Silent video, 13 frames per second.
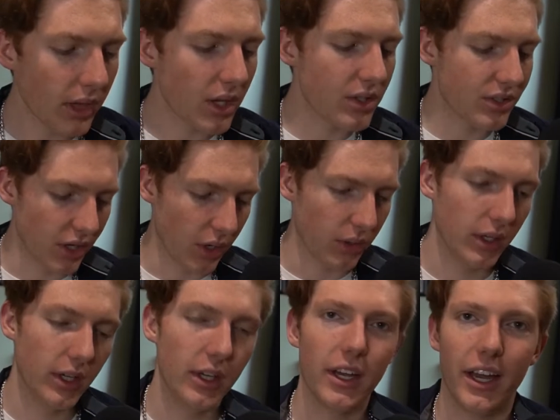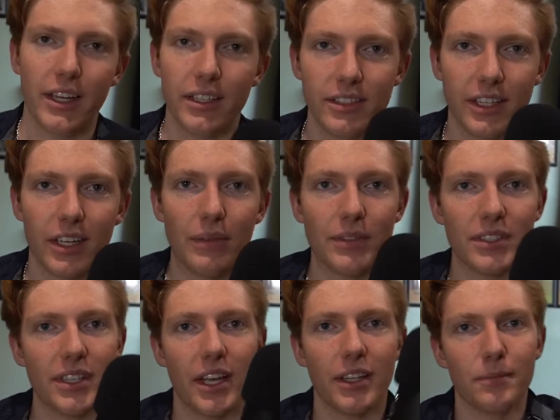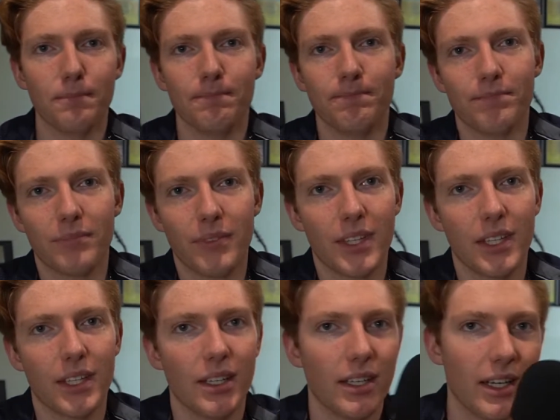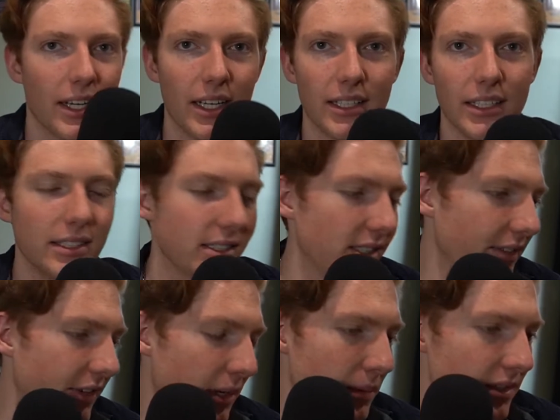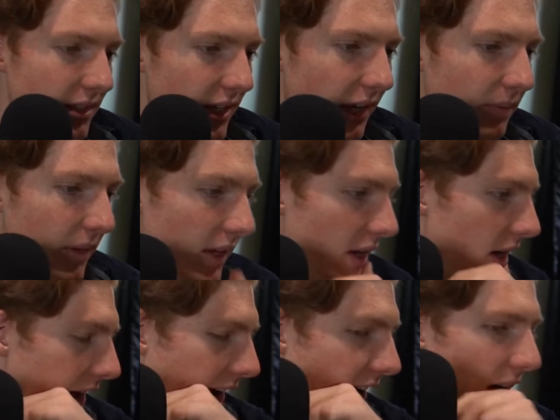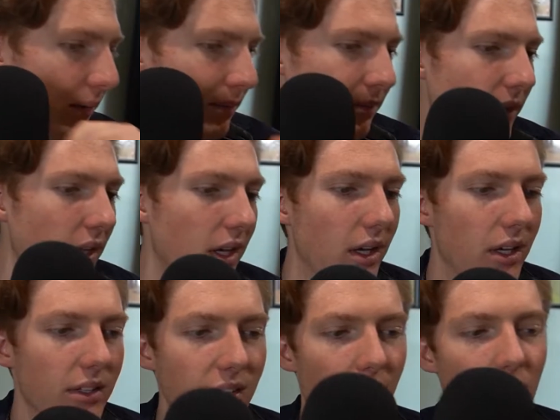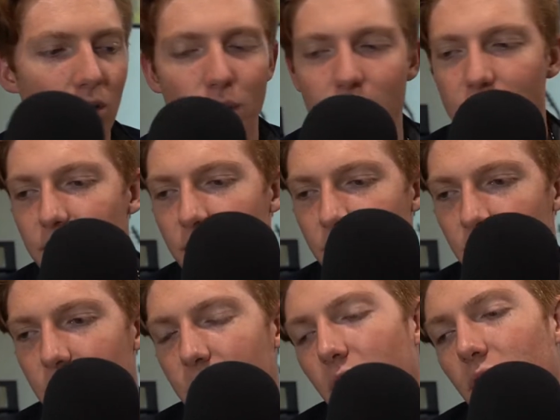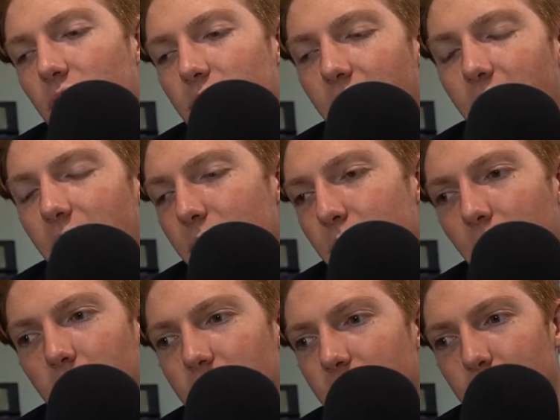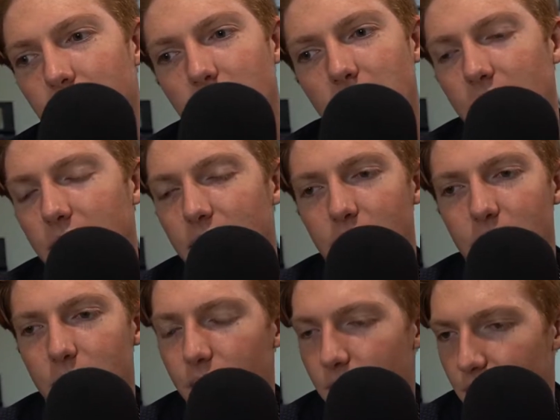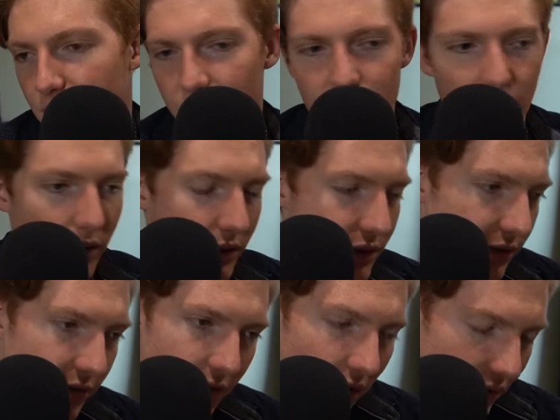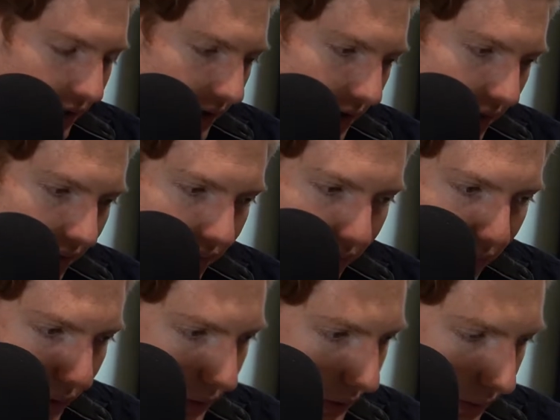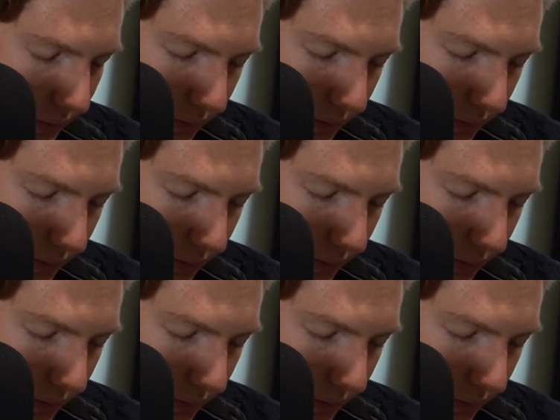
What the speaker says: So I didn't take it off the stand. I got lazy. I've had a busy day. So yeah, I don't know what this is called yet. It's probably something like the Steelers have fallen off or